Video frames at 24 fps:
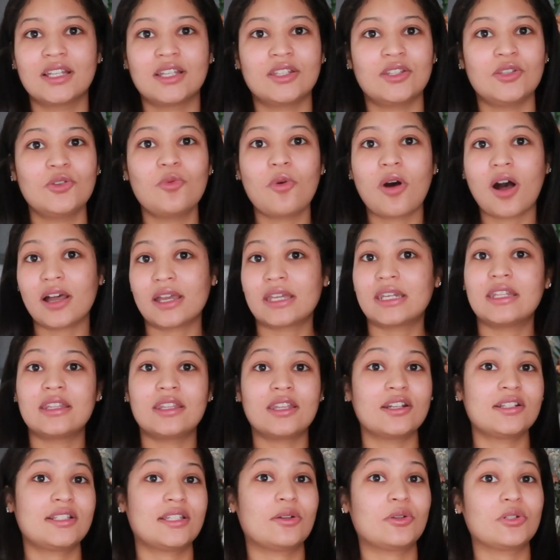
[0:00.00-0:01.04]
you walking in
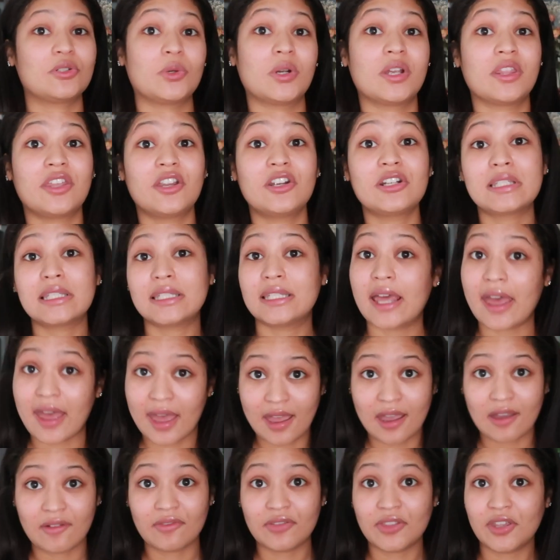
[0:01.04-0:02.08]
their territory, their
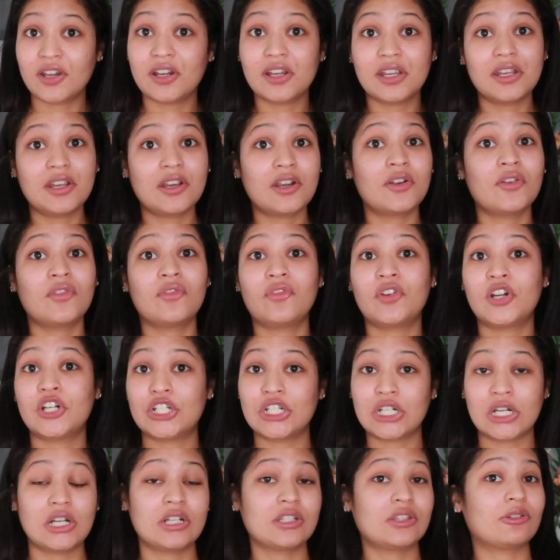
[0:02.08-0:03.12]
staff, they're here for
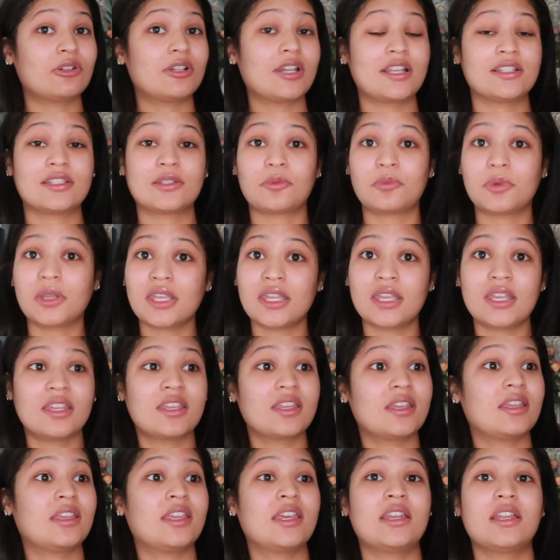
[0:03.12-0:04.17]
sure three days a
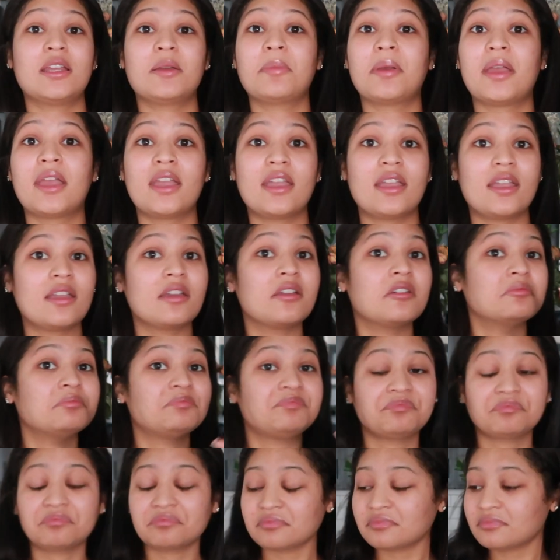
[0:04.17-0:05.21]
week, getting paid,
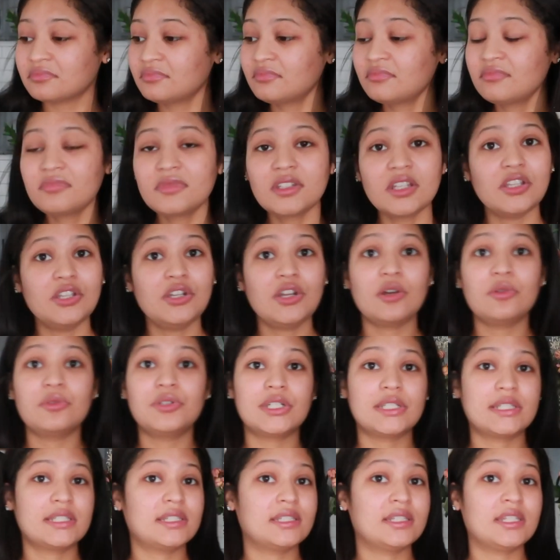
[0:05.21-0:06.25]
you know,
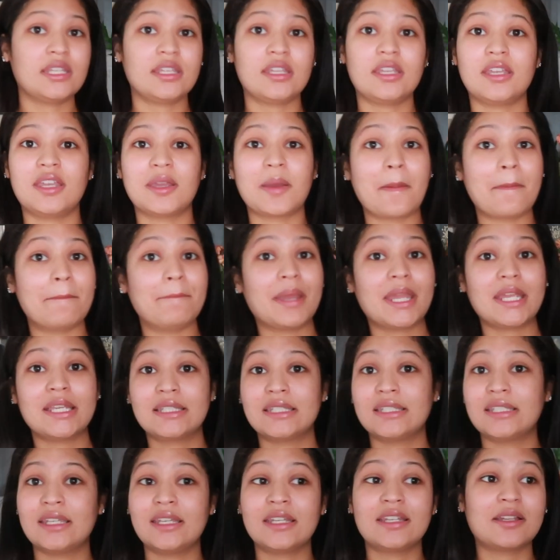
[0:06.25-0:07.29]
just the
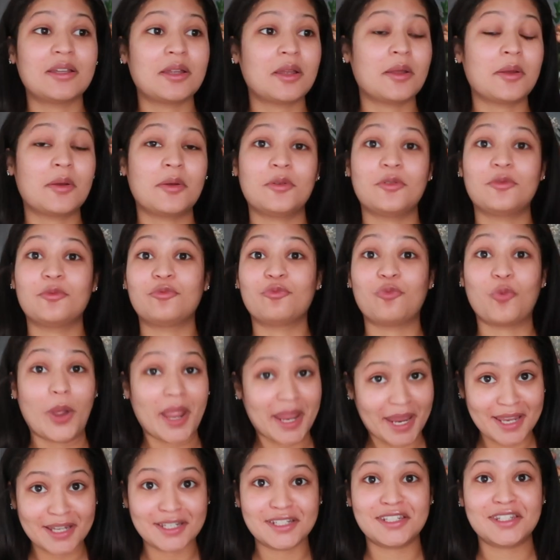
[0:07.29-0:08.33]
basic
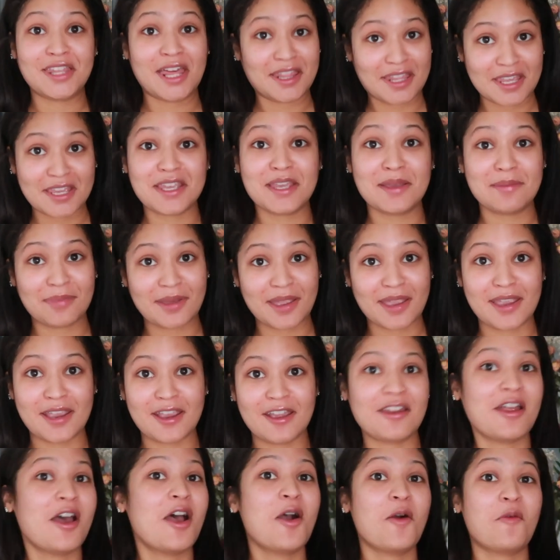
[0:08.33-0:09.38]
wage that they get
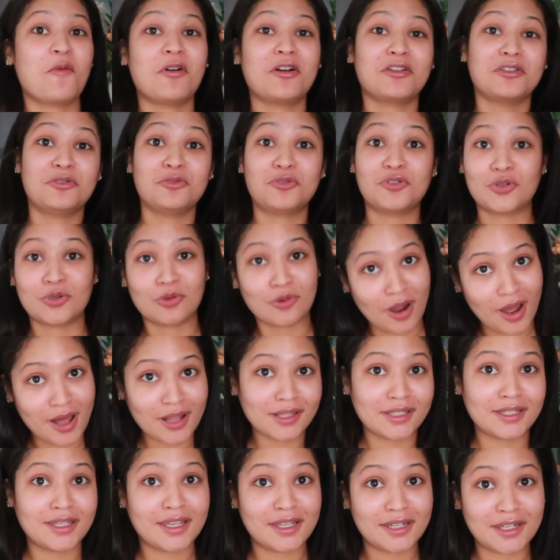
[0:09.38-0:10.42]
paid while you
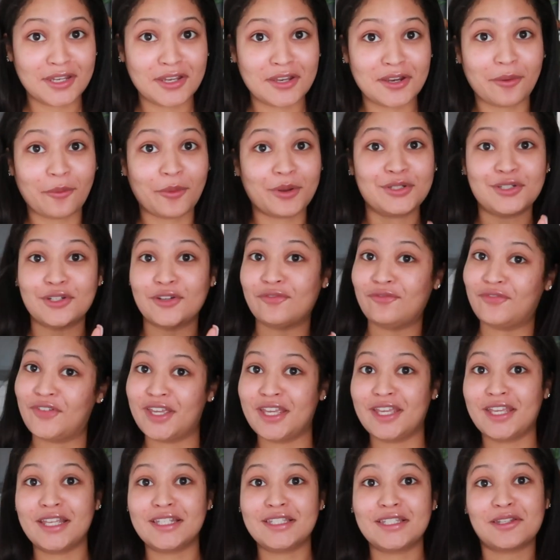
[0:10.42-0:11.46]
trolley in here with your
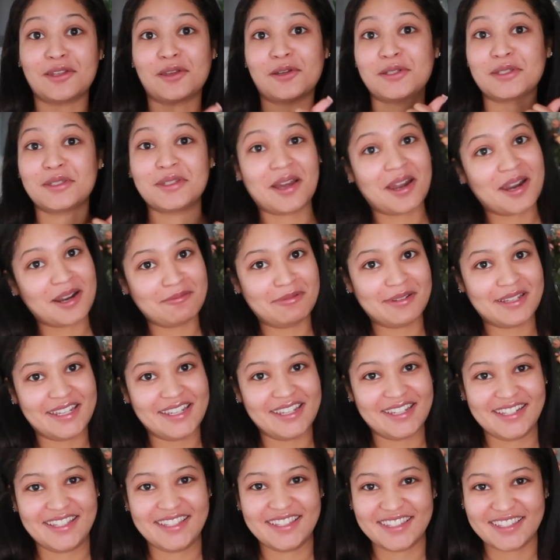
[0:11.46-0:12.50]
figs and your
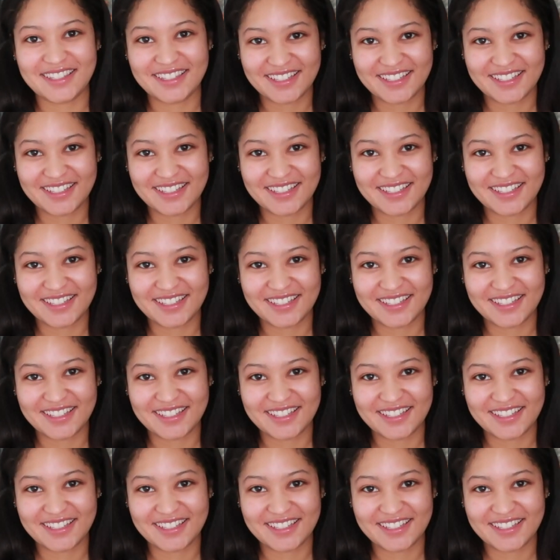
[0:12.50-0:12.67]
starbies